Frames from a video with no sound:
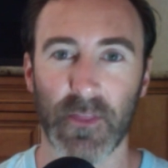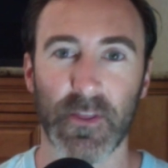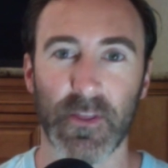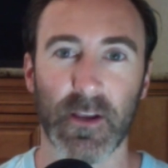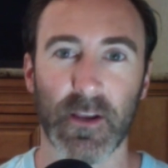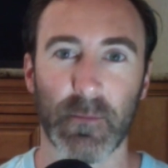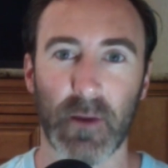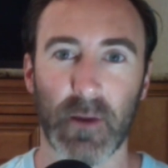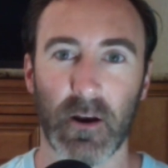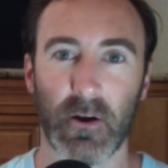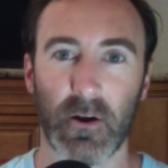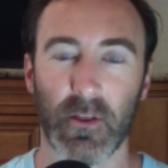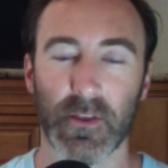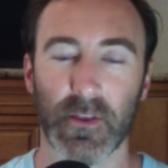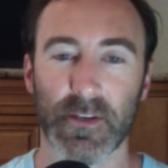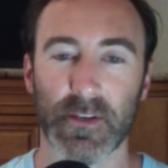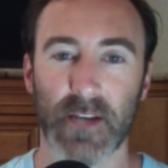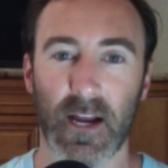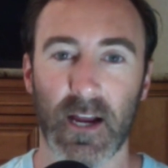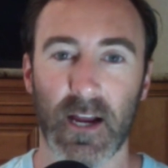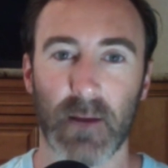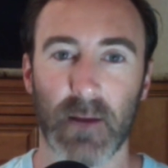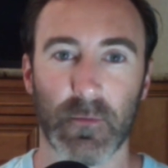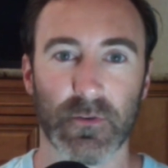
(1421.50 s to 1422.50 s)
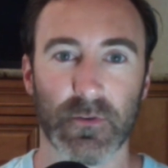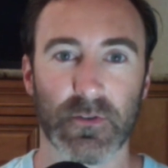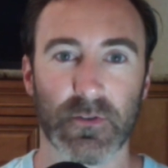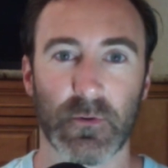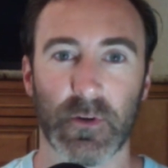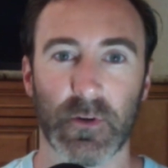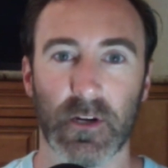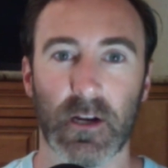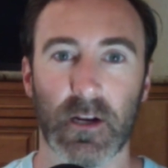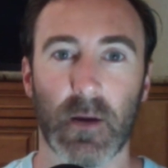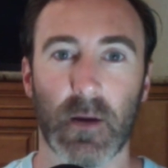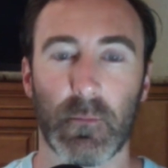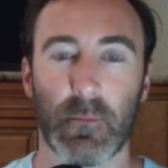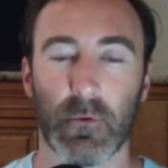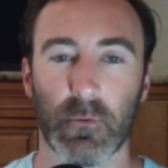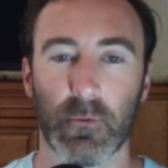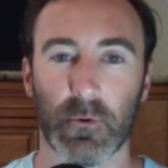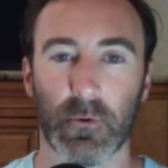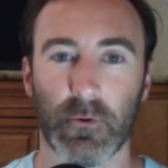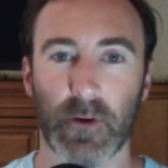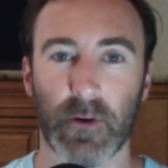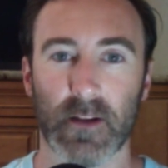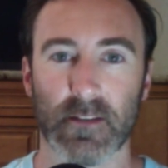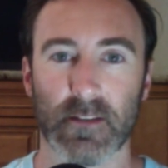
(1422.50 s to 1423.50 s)
I think about it all the time. There's only a couple
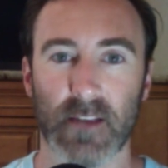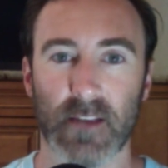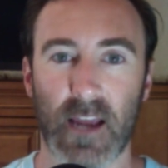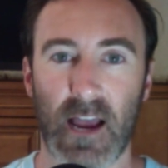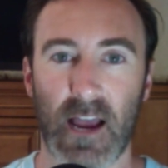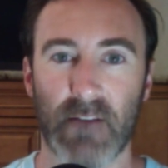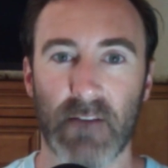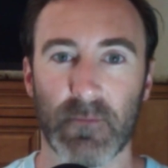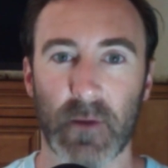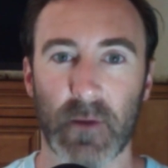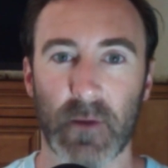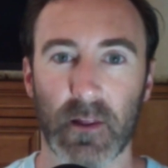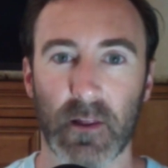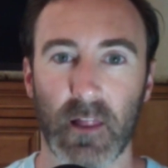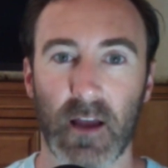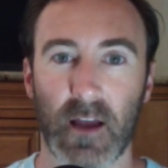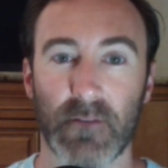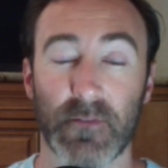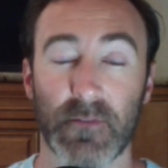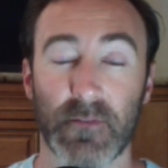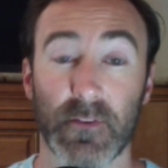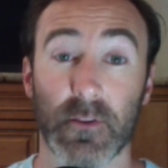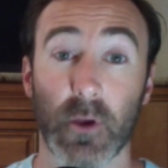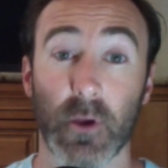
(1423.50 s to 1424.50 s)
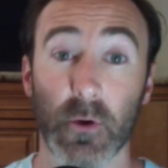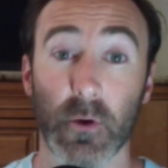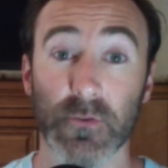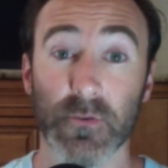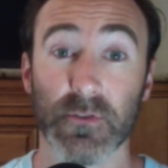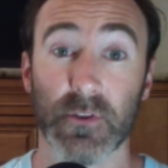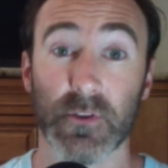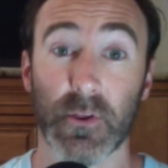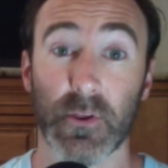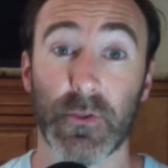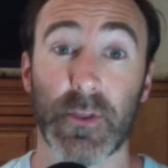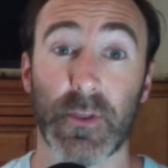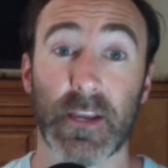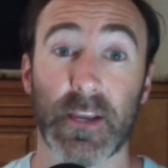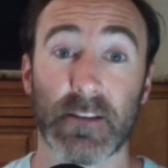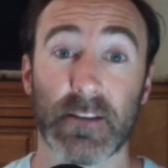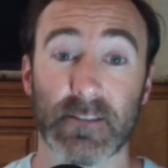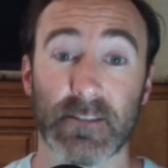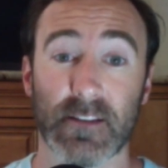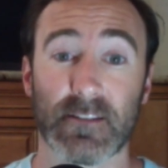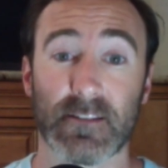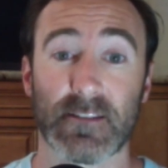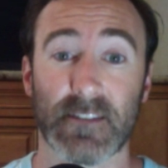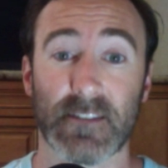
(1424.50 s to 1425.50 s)
of regrets I have in my life, and those are the
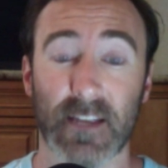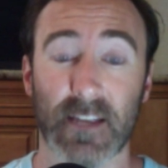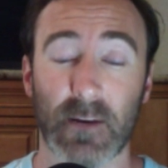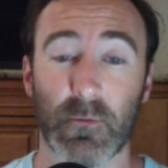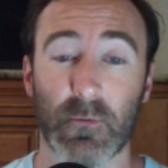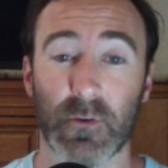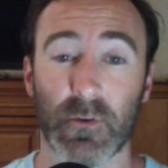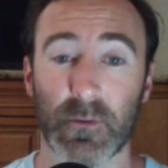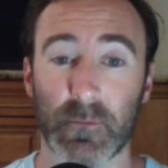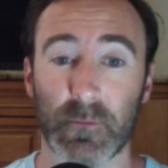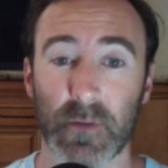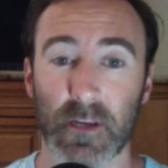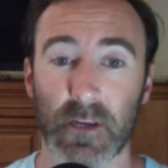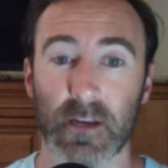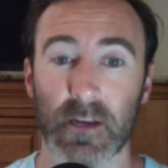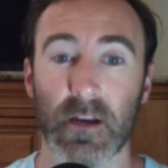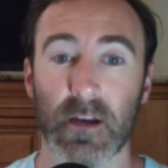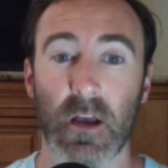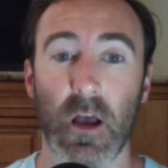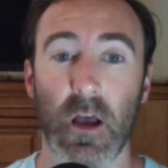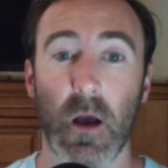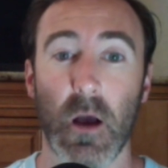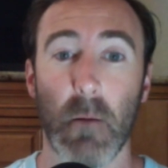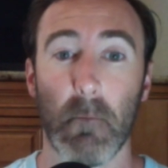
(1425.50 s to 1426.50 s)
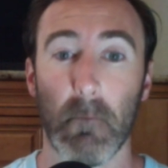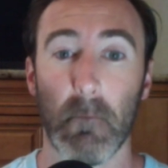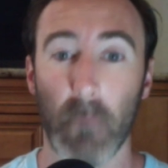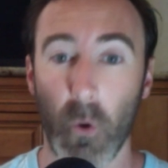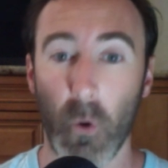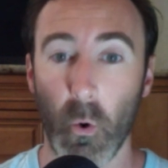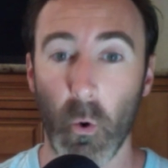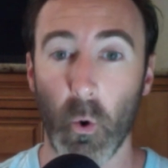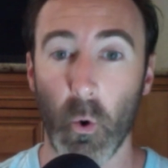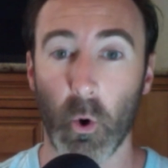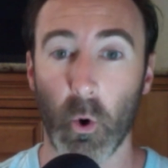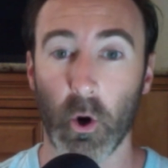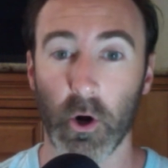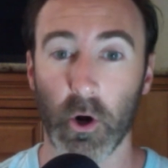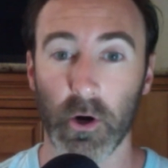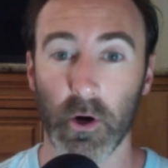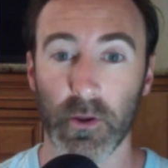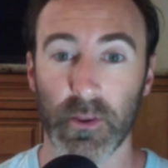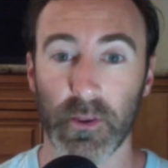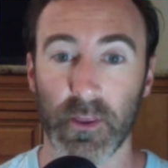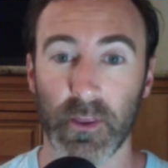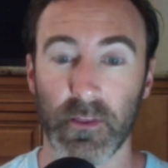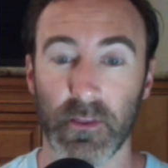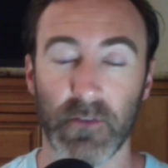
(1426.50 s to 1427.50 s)
things that stick with me
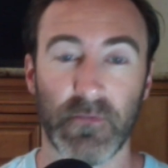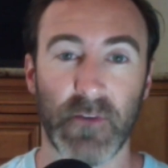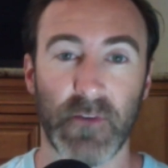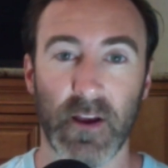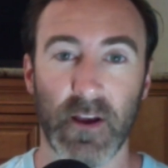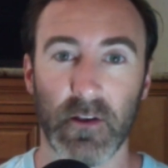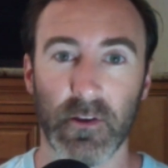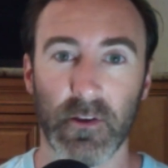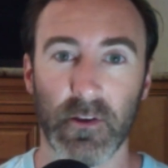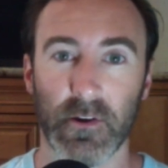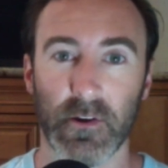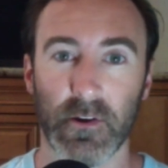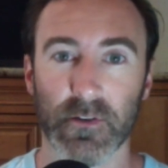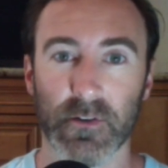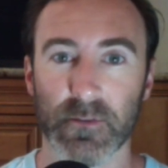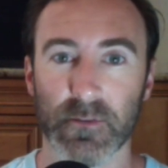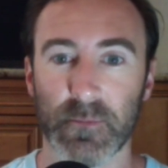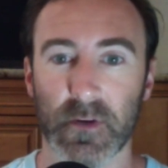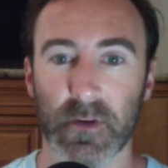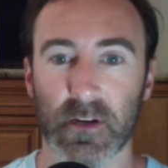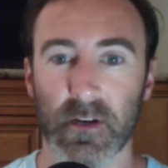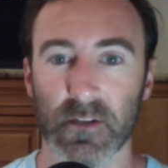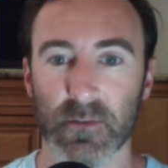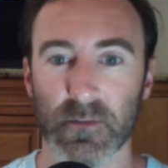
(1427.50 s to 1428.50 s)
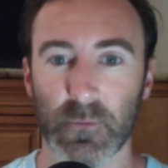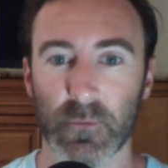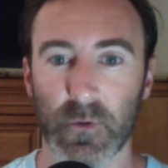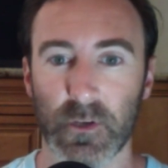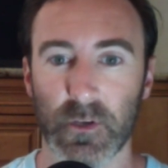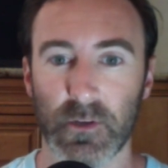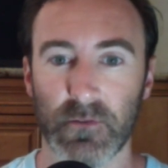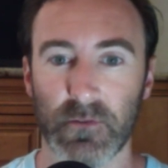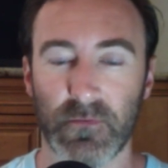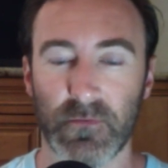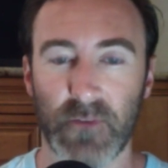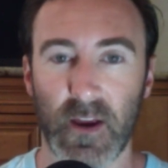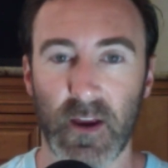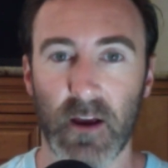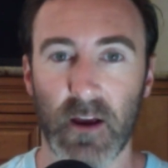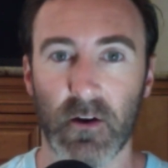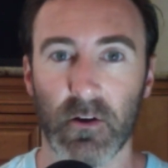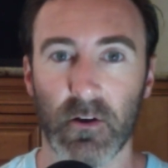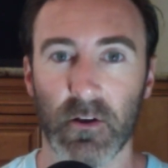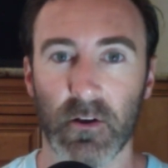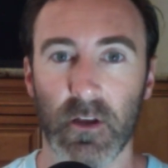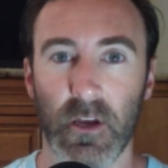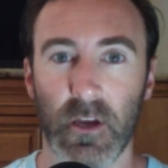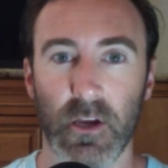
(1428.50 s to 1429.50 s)
more than the failures, because when you
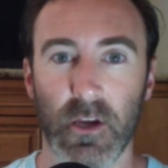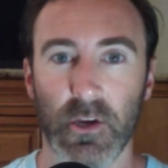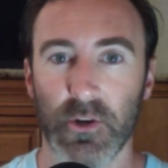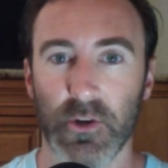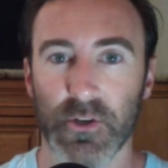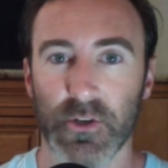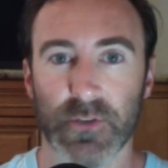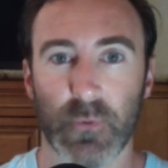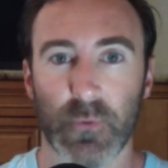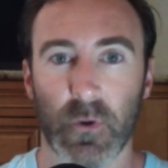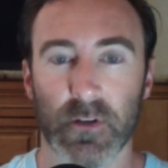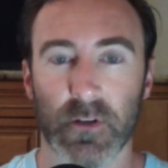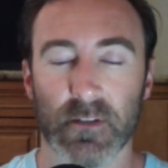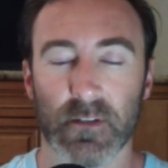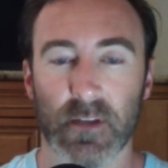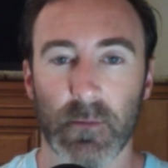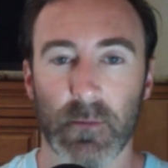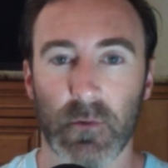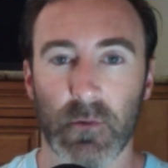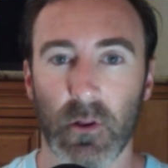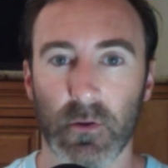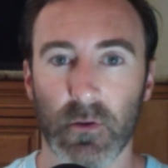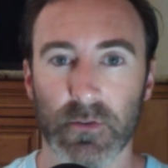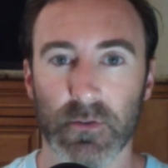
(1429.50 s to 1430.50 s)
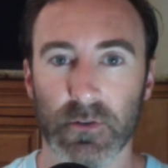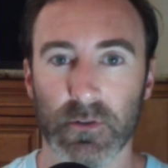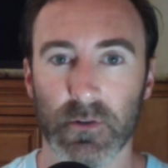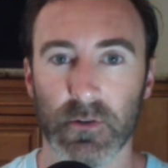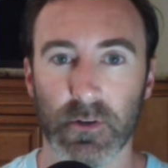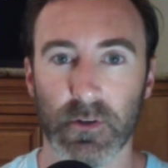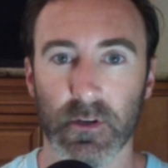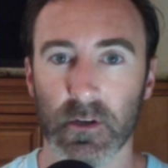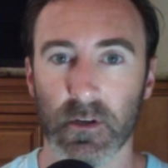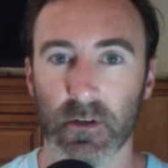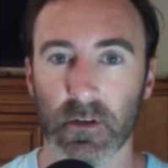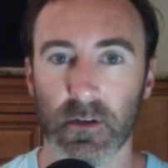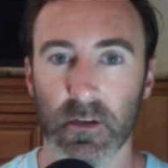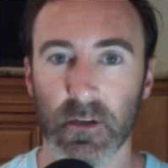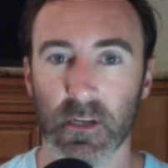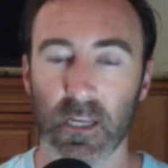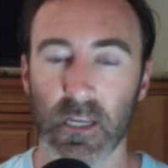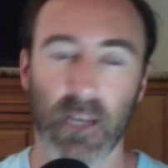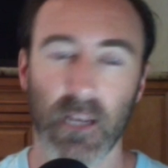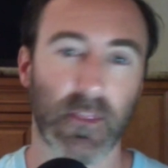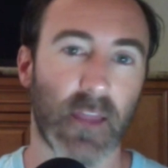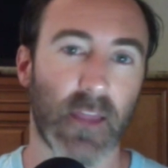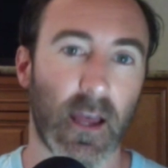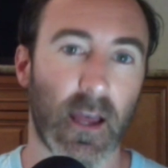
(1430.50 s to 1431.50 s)
fail, you're just one step closer to
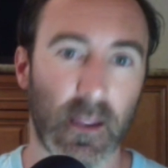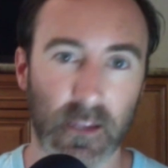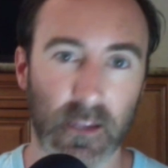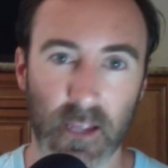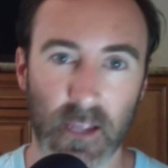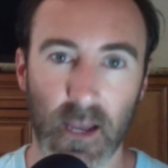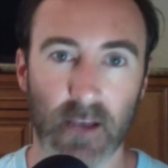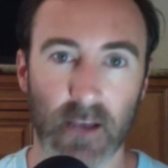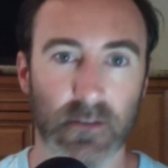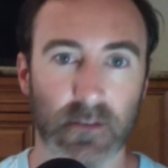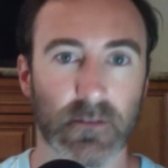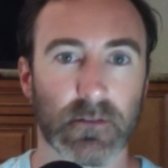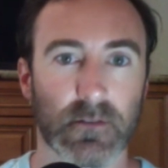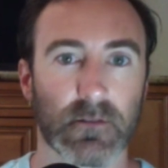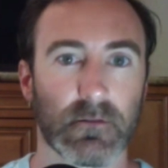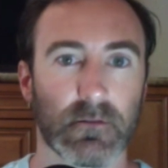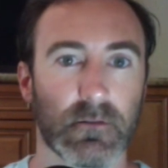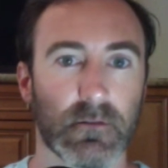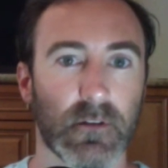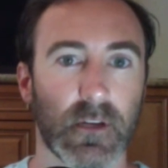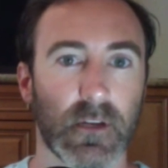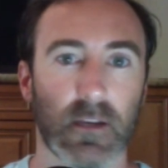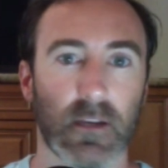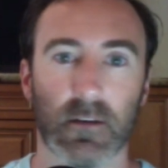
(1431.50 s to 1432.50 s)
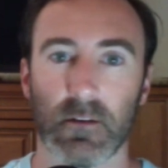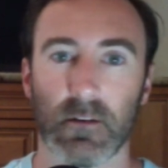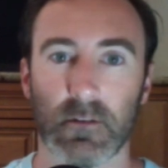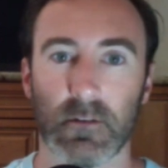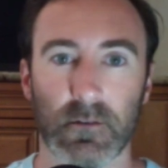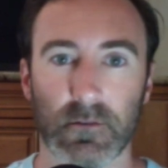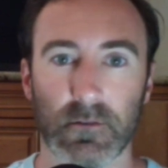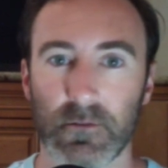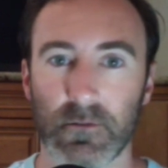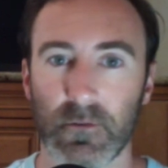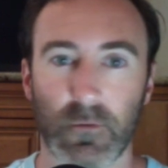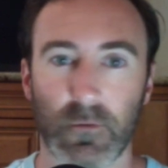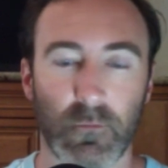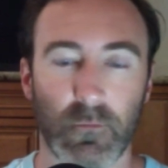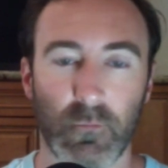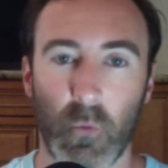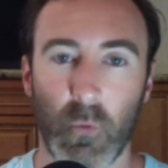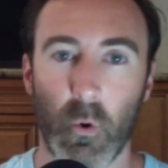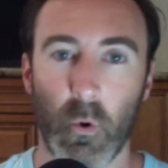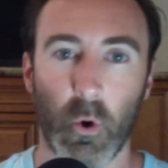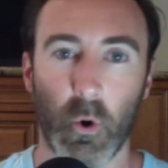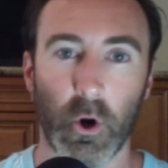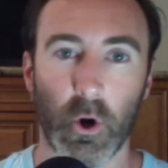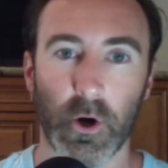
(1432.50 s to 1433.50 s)
getting that yes, getting
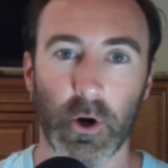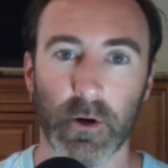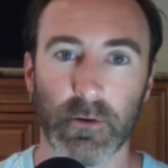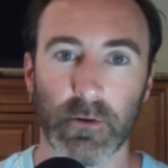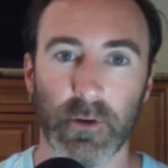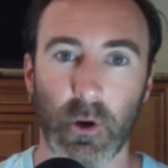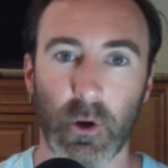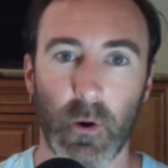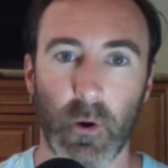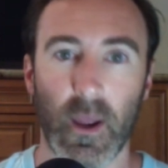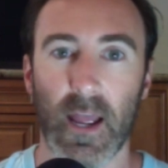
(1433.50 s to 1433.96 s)
more,